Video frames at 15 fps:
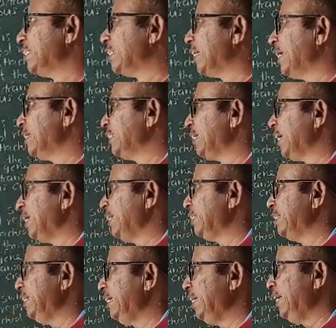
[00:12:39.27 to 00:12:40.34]
structural
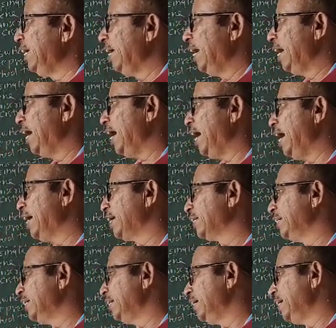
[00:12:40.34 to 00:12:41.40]
gene and
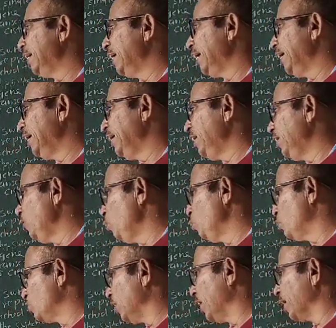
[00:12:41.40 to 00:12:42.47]
the
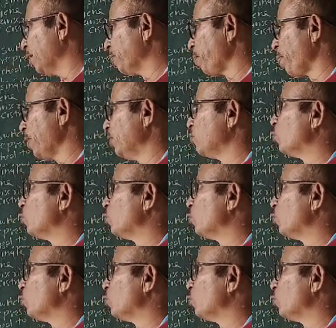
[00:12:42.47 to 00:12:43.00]
inducer.